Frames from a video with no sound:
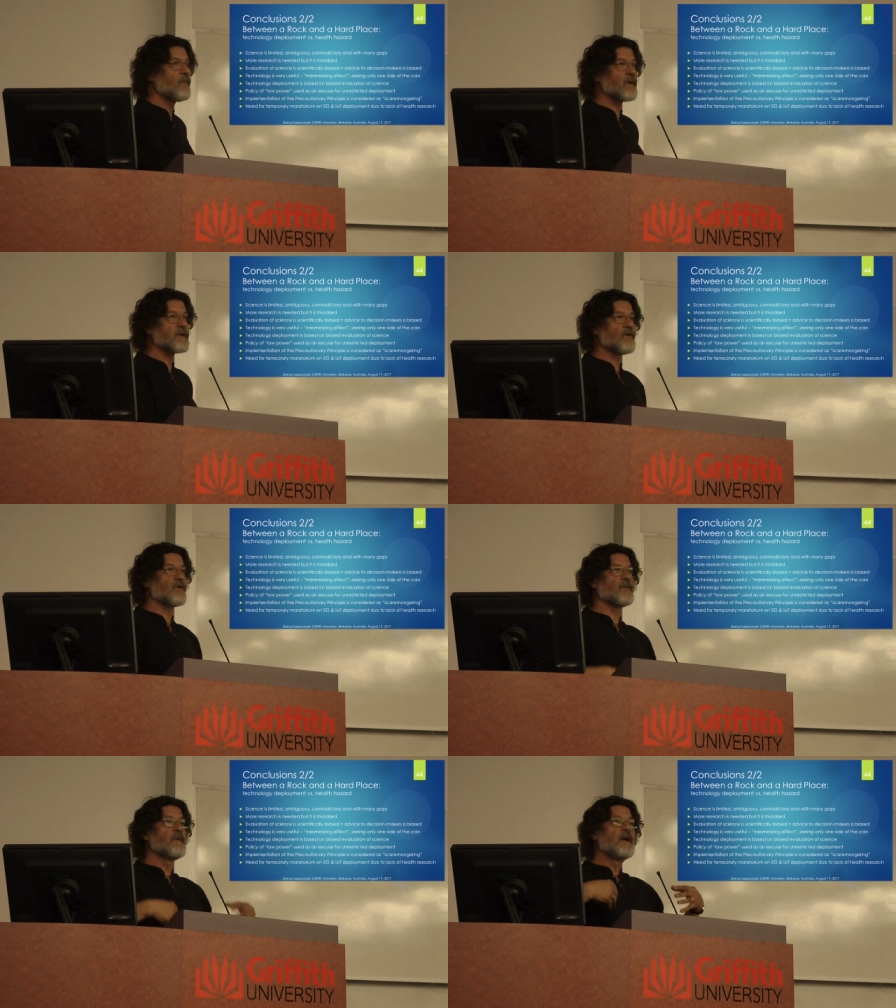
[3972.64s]

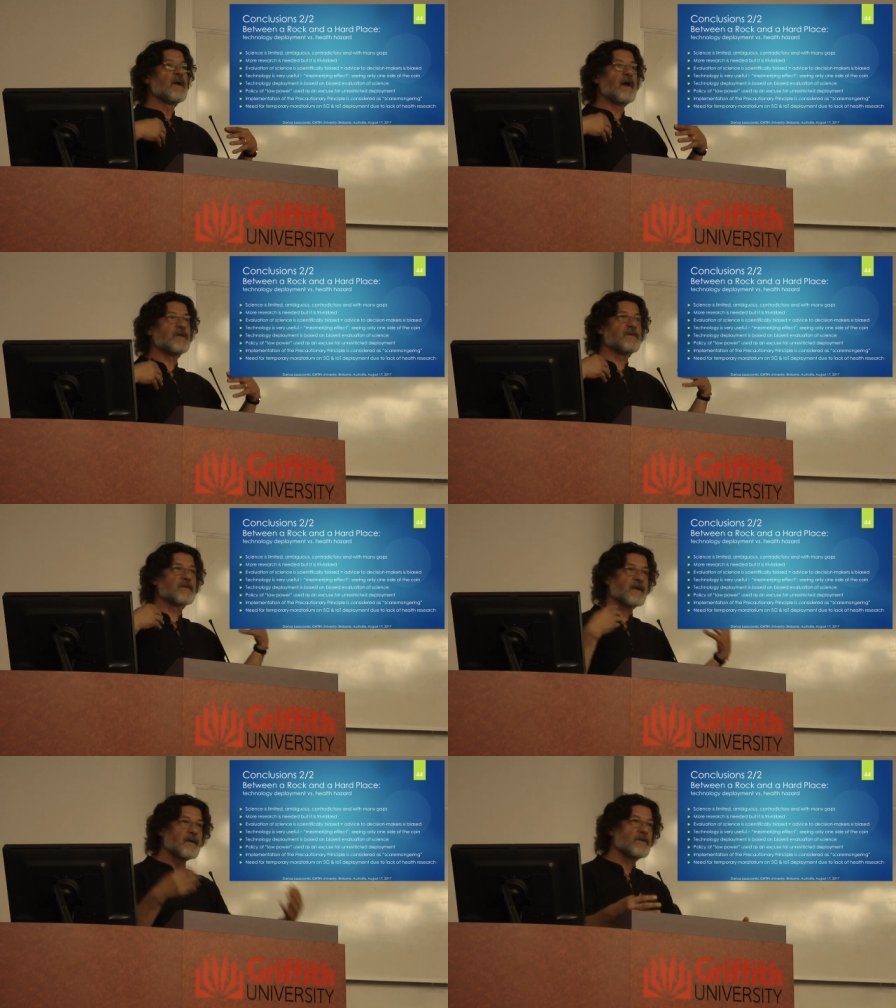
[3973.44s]
moratorium and
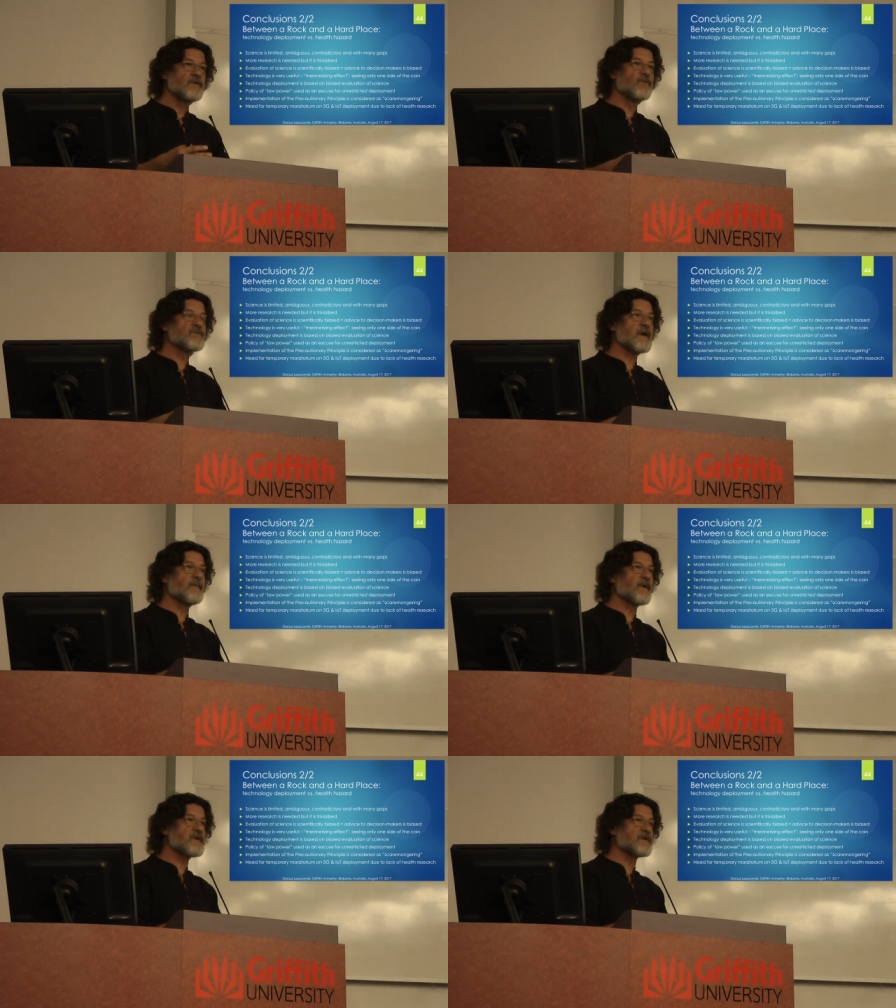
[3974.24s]
do
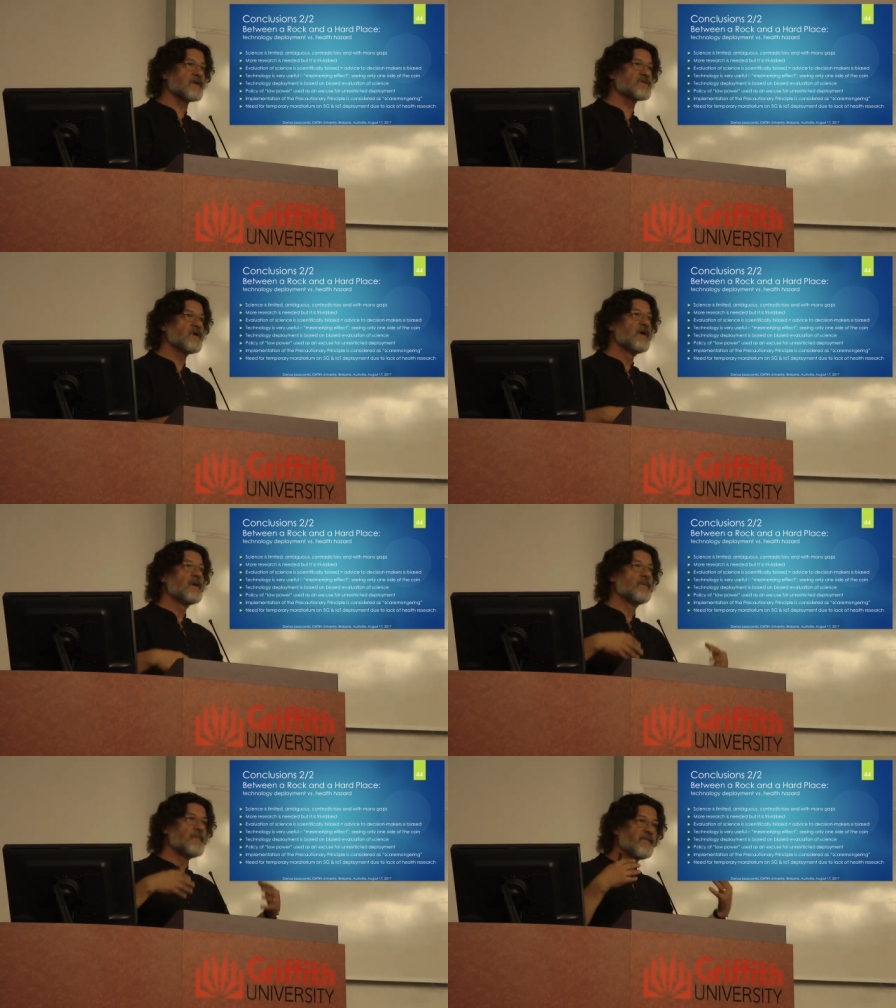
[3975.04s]
some research
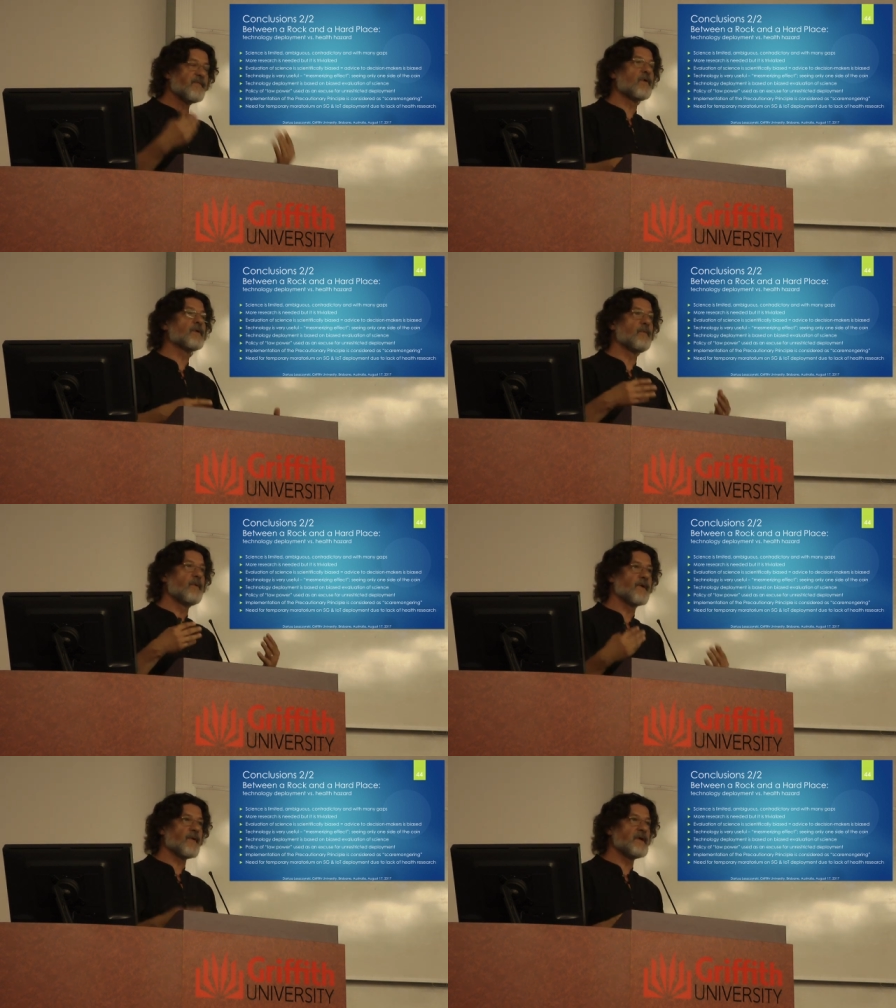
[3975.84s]
before
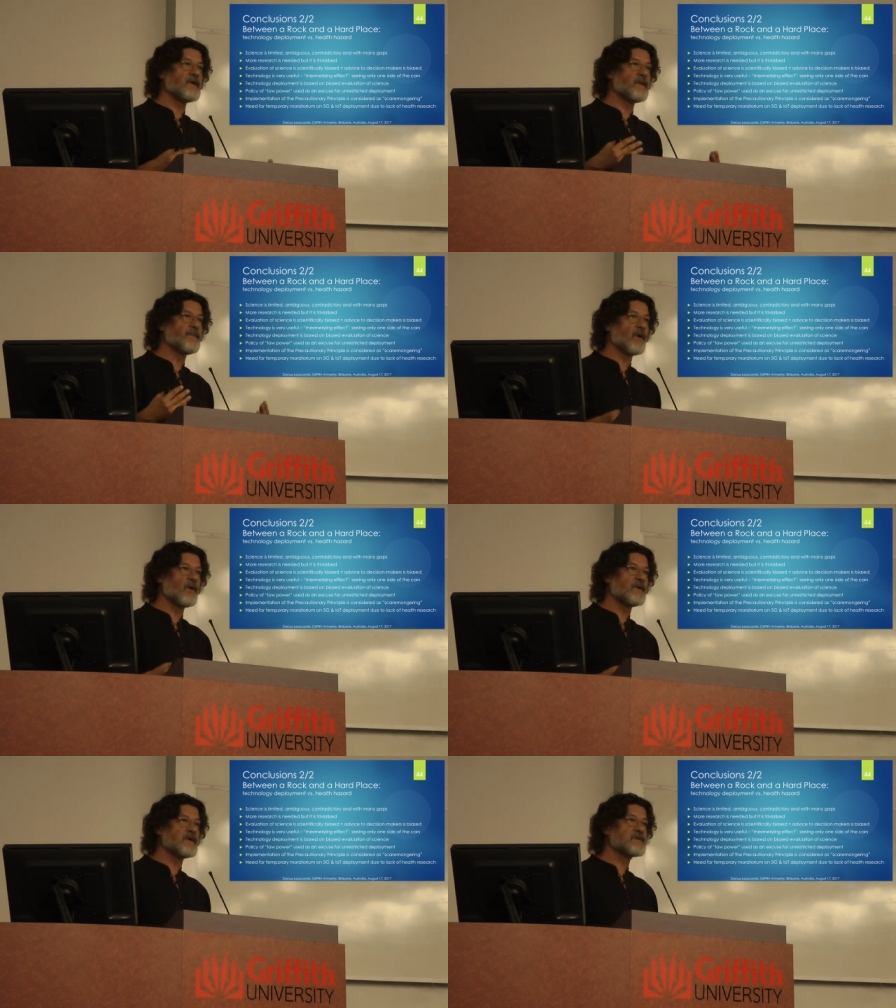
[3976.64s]
we really
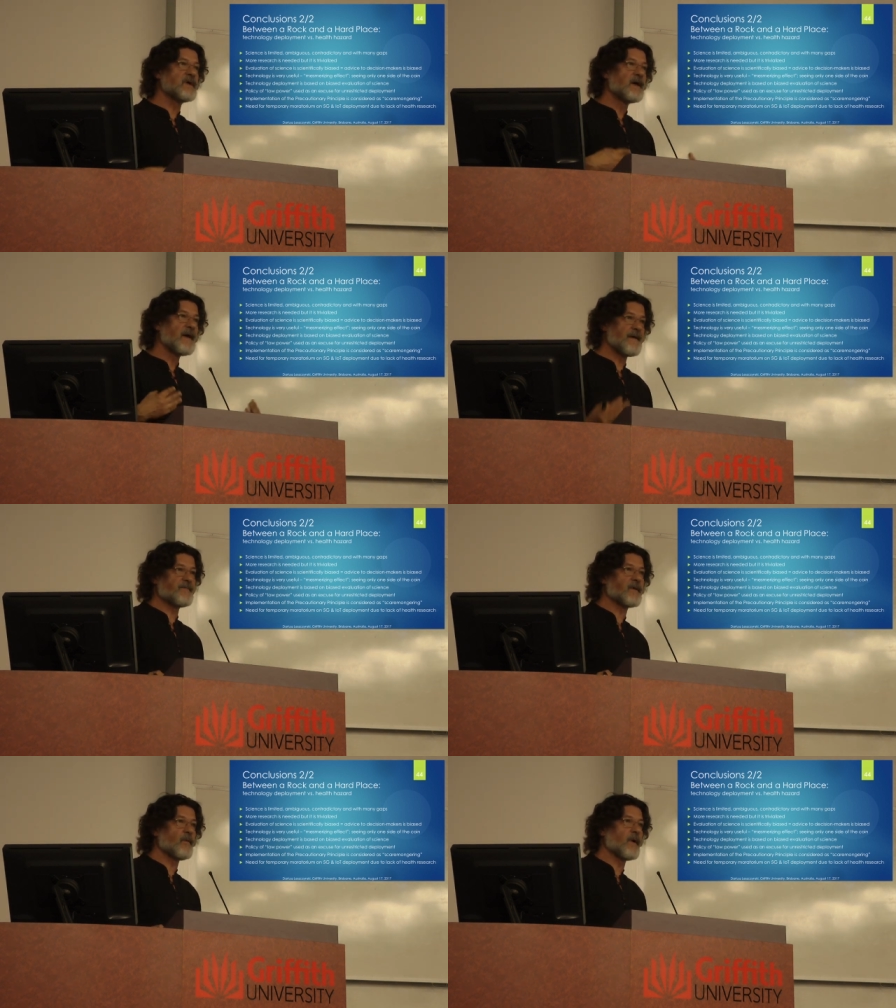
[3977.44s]
deploy this
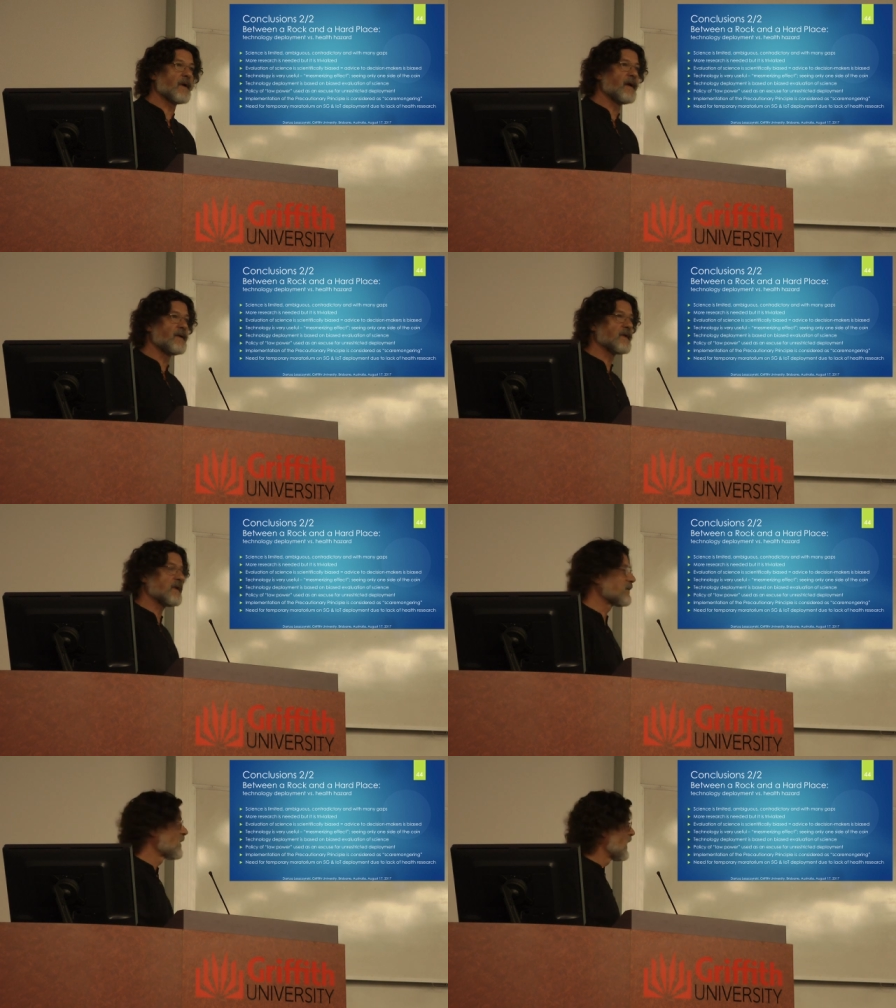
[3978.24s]
everywhere. And,
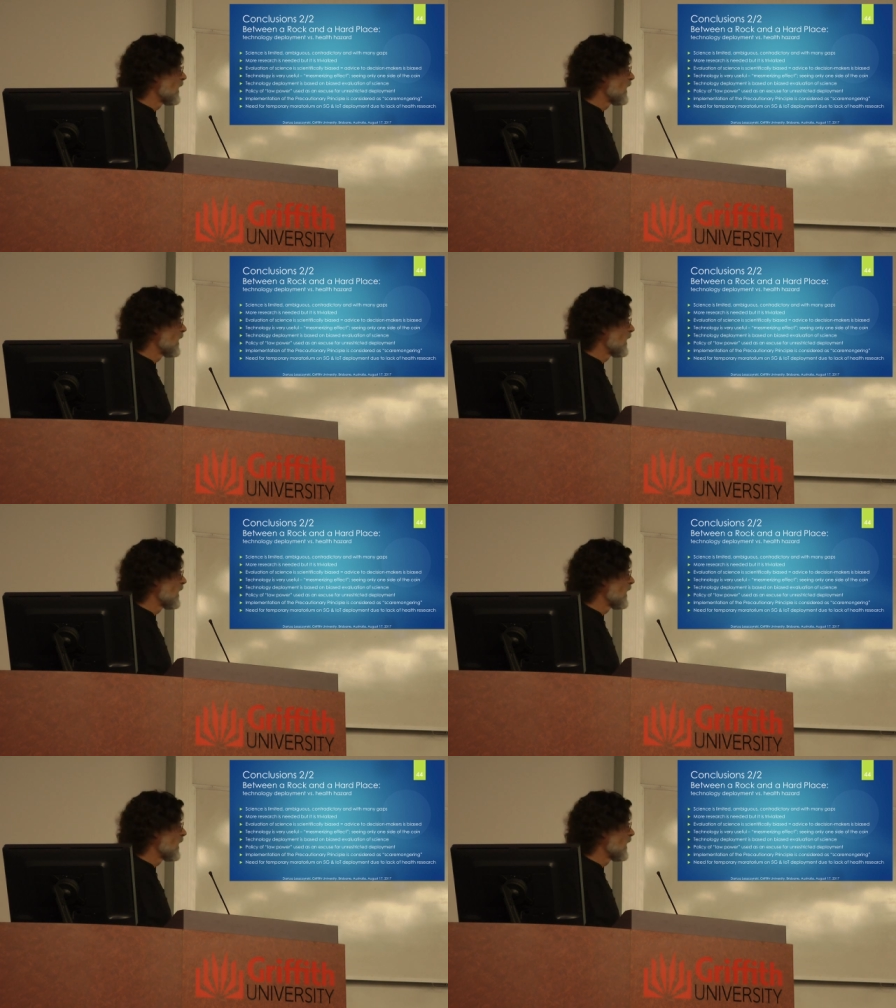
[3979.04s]
and